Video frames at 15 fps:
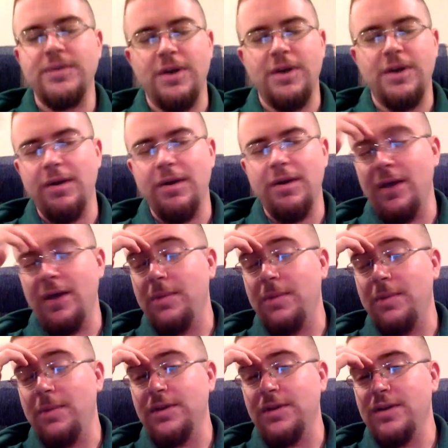sorry. Yeah, I
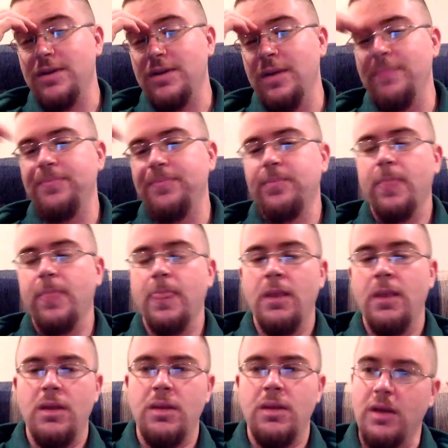apologize.
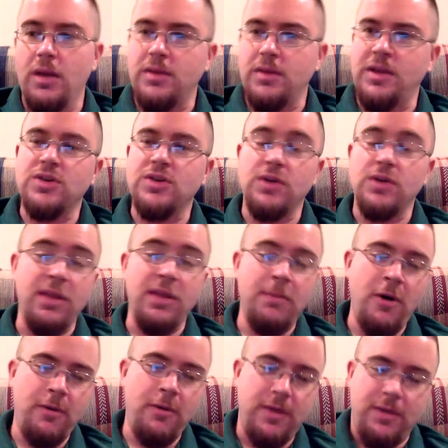The teacher, at the
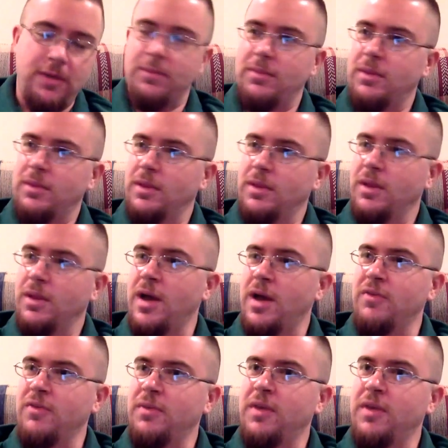moment, I
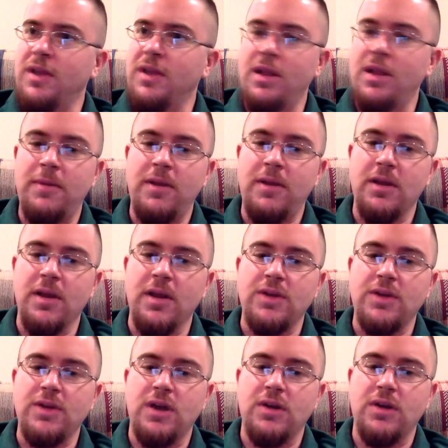have him as an independent
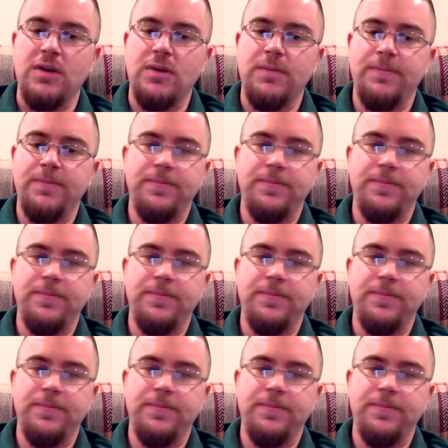contractor,